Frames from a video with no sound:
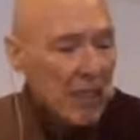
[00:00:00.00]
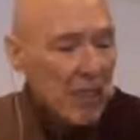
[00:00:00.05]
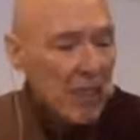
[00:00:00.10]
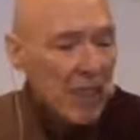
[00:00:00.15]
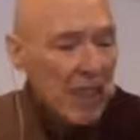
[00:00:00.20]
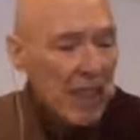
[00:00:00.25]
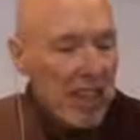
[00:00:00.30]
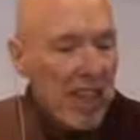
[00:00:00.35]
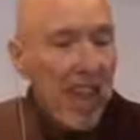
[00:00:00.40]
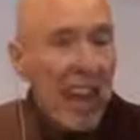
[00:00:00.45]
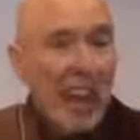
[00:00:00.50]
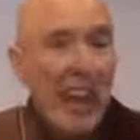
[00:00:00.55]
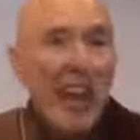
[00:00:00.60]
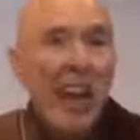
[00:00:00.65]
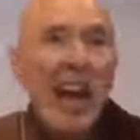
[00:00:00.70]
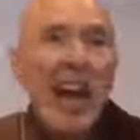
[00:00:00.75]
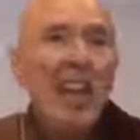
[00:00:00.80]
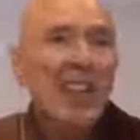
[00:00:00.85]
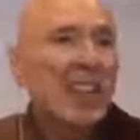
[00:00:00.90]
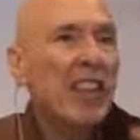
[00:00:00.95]
The king
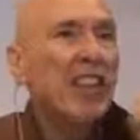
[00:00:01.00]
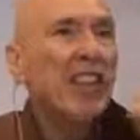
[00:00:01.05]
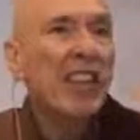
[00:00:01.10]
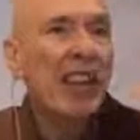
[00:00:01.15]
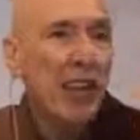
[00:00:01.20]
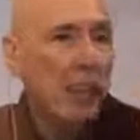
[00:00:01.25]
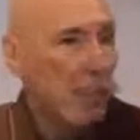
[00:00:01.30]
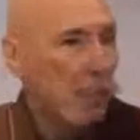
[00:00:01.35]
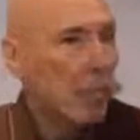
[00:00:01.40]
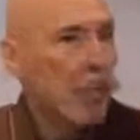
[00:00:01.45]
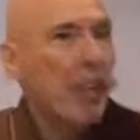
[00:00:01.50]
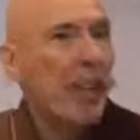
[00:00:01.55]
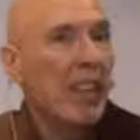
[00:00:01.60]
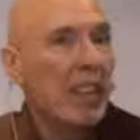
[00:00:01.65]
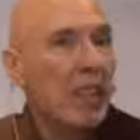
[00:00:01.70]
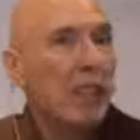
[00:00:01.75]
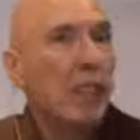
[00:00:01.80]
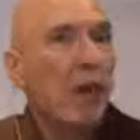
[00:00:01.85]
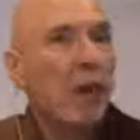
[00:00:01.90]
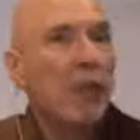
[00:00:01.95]
hasn't yet been
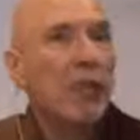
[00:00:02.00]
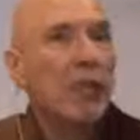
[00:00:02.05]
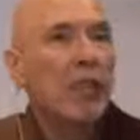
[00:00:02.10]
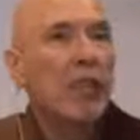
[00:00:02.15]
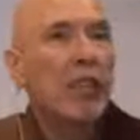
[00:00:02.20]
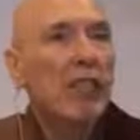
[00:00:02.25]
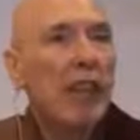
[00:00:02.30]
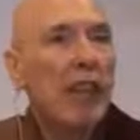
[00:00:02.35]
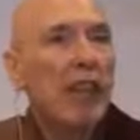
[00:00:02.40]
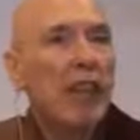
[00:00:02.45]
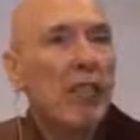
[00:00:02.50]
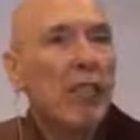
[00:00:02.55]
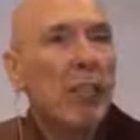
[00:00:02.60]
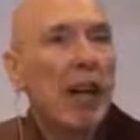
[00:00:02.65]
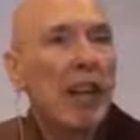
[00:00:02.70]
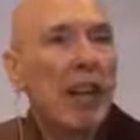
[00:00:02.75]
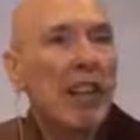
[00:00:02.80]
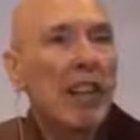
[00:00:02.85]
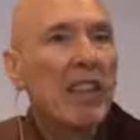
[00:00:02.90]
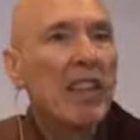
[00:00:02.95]
exposed to
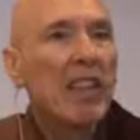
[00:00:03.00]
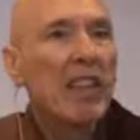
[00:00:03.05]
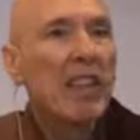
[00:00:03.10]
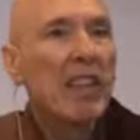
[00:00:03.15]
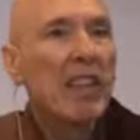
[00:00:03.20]
Ratthapala.